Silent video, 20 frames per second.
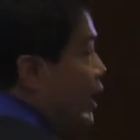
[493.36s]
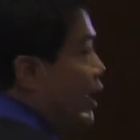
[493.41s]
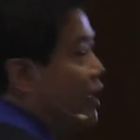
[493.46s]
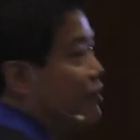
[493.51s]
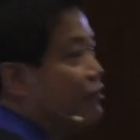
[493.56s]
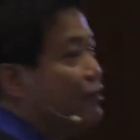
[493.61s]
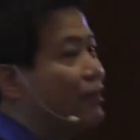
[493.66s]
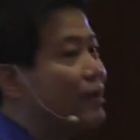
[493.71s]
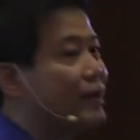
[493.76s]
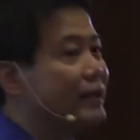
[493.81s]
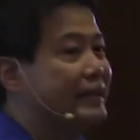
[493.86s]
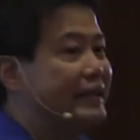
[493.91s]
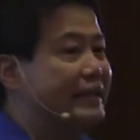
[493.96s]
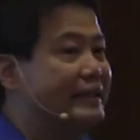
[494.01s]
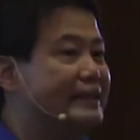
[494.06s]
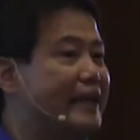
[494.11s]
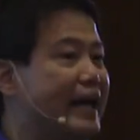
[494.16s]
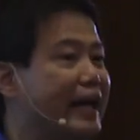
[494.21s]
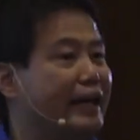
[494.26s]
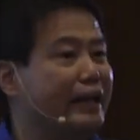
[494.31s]
If you're a
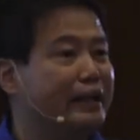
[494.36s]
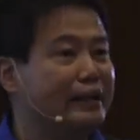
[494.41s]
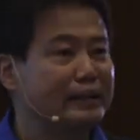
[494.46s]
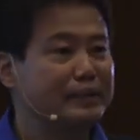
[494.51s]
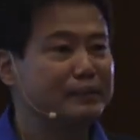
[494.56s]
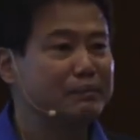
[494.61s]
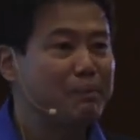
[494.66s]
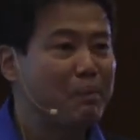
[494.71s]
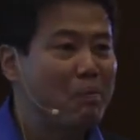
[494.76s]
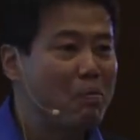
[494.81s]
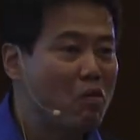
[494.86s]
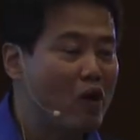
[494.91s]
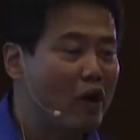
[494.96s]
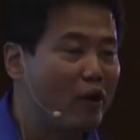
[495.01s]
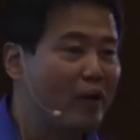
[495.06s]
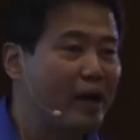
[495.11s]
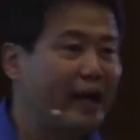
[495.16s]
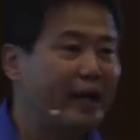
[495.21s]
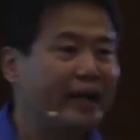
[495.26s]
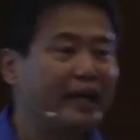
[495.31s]
designer,
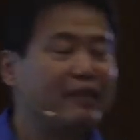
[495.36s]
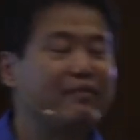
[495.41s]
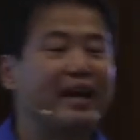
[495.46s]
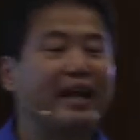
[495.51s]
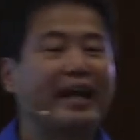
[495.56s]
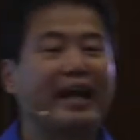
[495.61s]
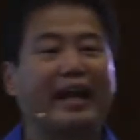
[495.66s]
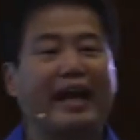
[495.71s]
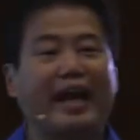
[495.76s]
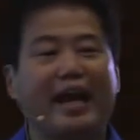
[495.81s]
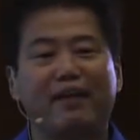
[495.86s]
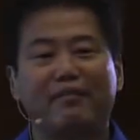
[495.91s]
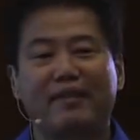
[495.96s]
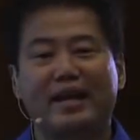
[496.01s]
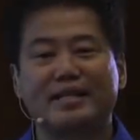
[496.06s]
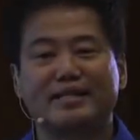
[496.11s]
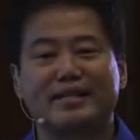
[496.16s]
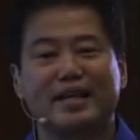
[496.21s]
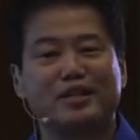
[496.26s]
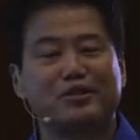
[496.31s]
all right, if I can have
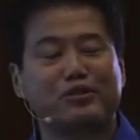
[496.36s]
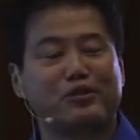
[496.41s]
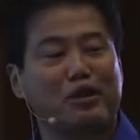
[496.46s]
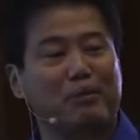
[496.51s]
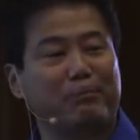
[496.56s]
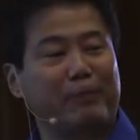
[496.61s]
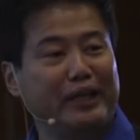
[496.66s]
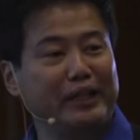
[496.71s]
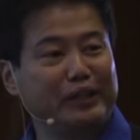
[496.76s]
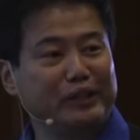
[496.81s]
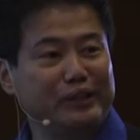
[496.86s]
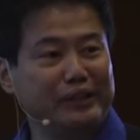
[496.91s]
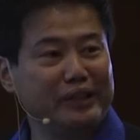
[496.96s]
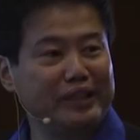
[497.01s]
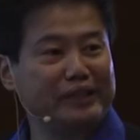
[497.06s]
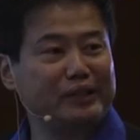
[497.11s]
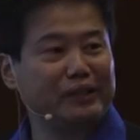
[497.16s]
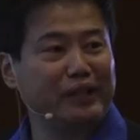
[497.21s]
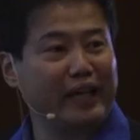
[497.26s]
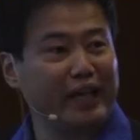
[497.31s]
access to your
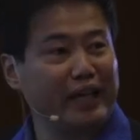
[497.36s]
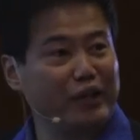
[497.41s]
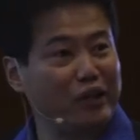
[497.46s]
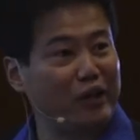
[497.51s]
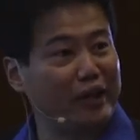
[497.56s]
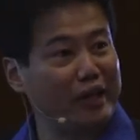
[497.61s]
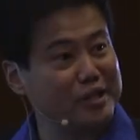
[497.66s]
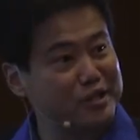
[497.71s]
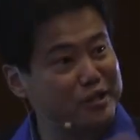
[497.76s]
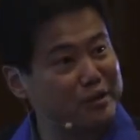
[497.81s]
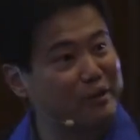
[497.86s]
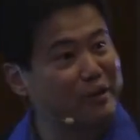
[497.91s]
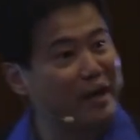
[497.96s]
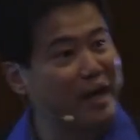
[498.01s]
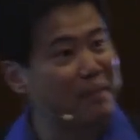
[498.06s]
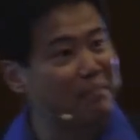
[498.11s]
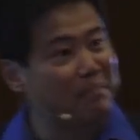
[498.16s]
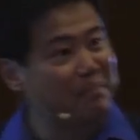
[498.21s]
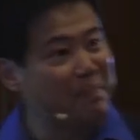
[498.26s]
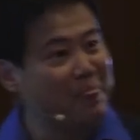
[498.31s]
Pinterest, your
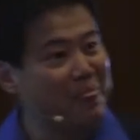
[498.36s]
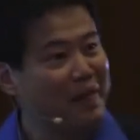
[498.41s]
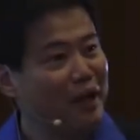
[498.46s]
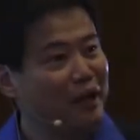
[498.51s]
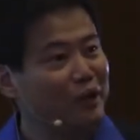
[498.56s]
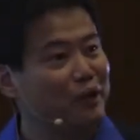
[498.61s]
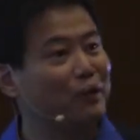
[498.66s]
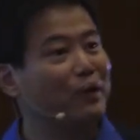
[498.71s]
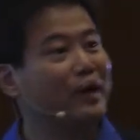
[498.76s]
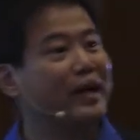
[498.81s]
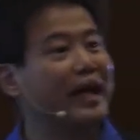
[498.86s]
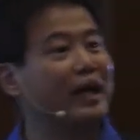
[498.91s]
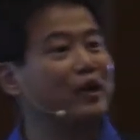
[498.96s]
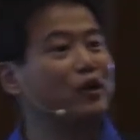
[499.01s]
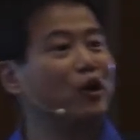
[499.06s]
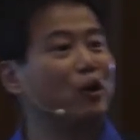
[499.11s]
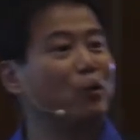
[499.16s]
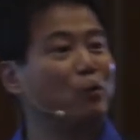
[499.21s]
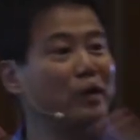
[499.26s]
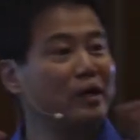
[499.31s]
Instagram, to look at
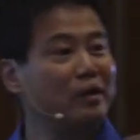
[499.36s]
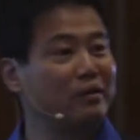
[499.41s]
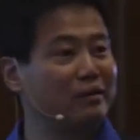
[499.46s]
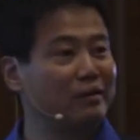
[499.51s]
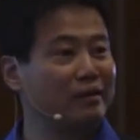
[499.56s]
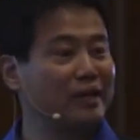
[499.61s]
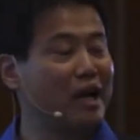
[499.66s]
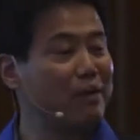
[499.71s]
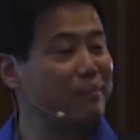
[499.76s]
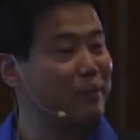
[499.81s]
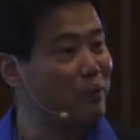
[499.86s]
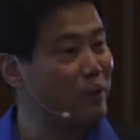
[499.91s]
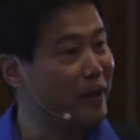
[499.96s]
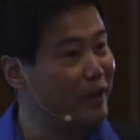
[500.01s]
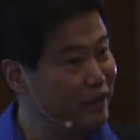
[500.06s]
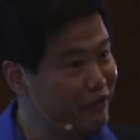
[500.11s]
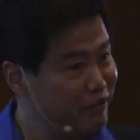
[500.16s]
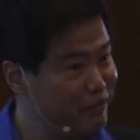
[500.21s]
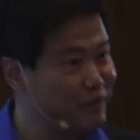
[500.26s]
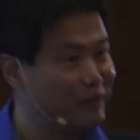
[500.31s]
your world, that would be
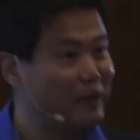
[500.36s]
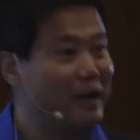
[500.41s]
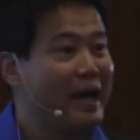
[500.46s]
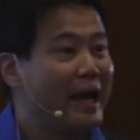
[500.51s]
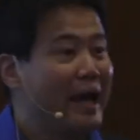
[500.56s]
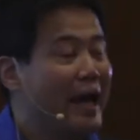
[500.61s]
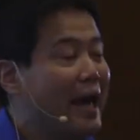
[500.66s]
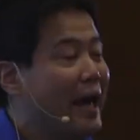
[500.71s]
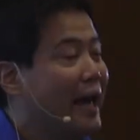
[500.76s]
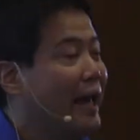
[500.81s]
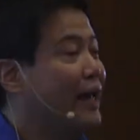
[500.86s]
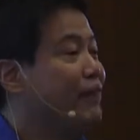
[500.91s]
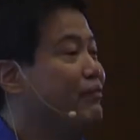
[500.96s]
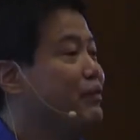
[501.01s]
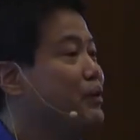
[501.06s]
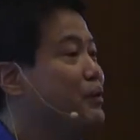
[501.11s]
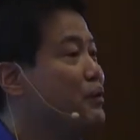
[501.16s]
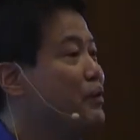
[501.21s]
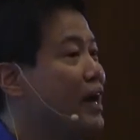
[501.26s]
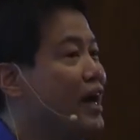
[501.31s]
wonderful. If
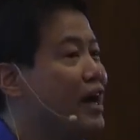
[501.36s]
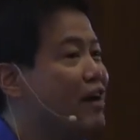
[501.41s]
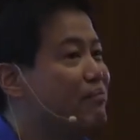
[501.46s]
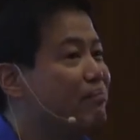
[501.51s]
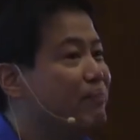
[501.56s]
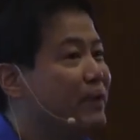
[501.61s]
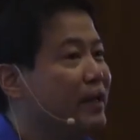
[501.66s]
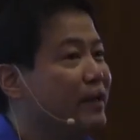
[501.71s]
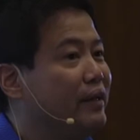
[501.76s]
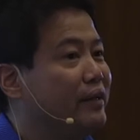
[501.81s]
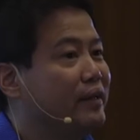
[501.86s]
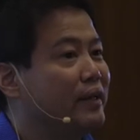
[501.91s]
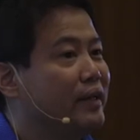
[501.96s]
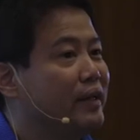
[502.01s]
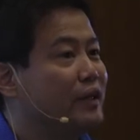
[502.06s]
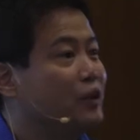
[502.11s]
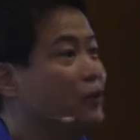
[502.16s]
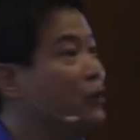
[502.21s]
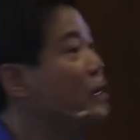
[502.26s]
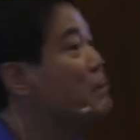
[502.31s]
you have been
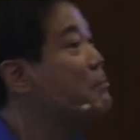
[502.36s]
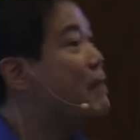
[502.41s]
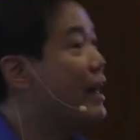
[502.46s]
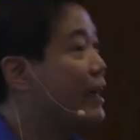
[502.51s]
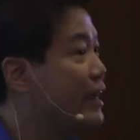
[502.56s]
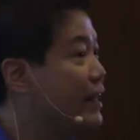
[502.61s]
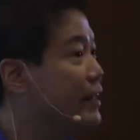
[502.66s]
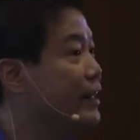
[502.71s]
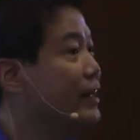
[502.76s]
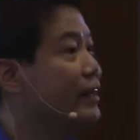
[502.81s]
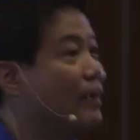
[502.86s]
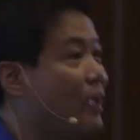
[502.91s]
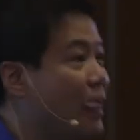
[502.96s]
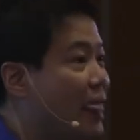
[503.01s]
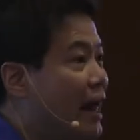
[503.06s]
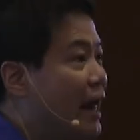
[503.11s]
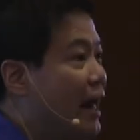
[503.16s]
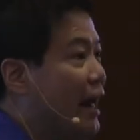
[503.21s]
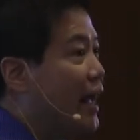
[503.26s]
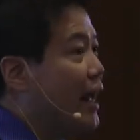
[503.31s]
uh, doing
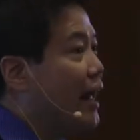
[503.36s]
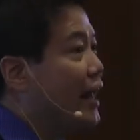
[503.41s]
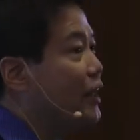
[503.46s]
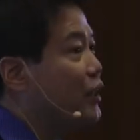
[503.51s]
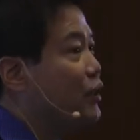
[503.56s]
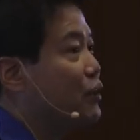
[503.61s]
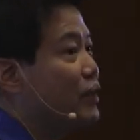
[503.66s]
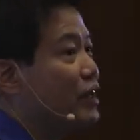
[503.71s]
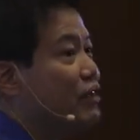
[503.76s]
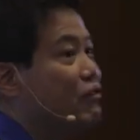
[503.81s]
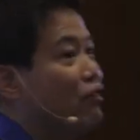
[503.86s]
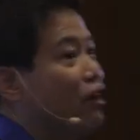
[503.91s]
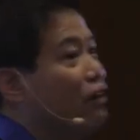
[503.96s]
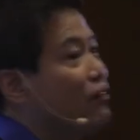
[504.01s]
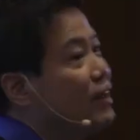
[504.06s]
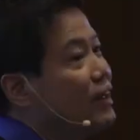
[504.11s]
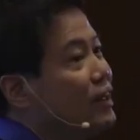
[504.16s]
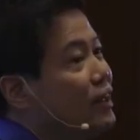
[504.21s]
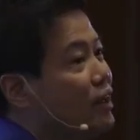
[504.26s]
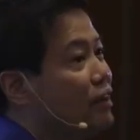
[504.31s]
marketing and you're
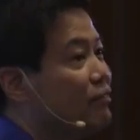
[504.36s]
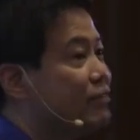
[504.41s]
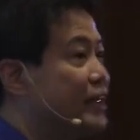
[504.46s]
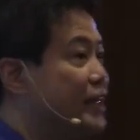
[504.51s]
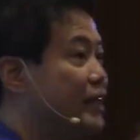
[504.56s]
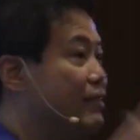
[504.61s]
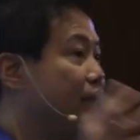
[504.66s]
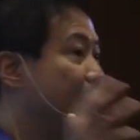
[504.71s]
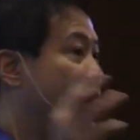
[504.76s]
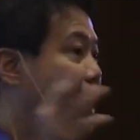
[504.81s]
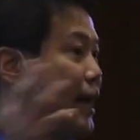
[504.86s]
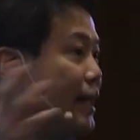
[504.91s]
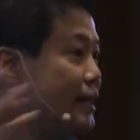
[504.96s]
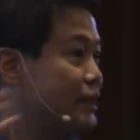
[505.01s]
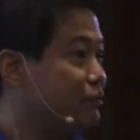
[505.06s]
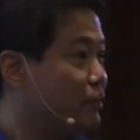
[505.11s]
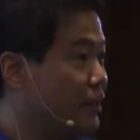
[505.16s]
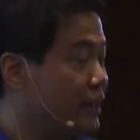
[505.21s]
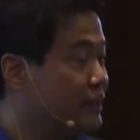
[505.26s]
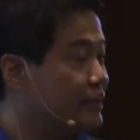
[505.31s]
involved in a lot of TV
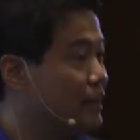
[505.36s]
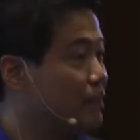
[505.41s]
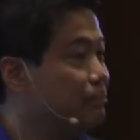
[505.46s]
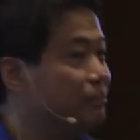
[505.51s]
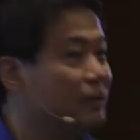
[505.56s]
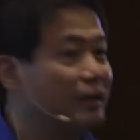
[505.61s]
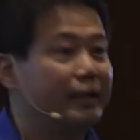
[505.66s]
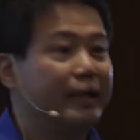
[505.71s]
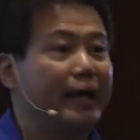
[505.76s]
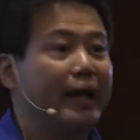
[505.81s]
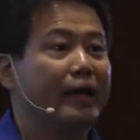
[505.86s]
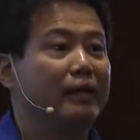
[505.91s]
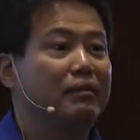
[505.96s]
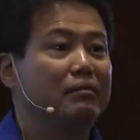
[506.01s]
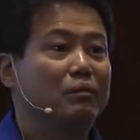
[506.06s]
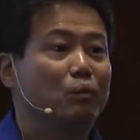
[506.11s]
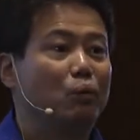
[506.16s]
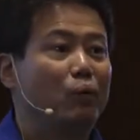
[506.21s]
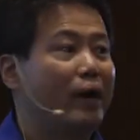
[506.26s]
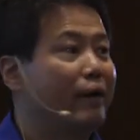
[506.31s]
ads, for example,
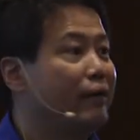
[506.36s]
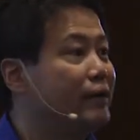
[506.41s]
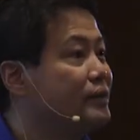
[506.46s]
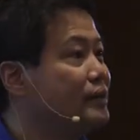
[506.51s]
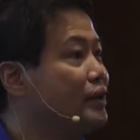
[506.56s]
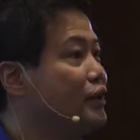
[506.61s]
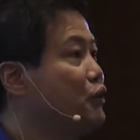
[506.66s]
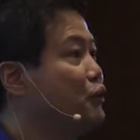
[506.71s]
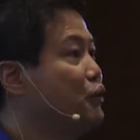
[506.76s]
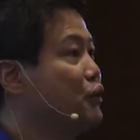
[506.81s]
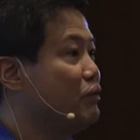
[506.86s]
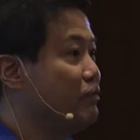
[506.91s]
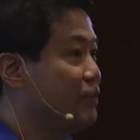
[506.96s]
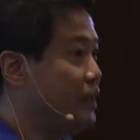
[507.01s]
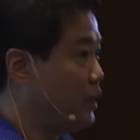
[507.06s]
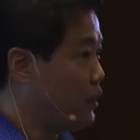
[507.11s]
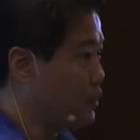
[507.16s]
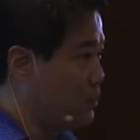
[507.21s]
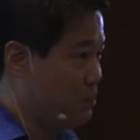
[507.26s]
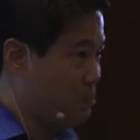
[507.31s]
then where is the YouTube
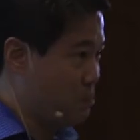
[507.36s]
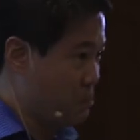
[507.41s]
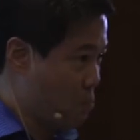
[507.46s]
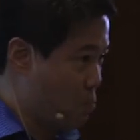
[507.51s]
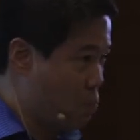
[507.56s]
video?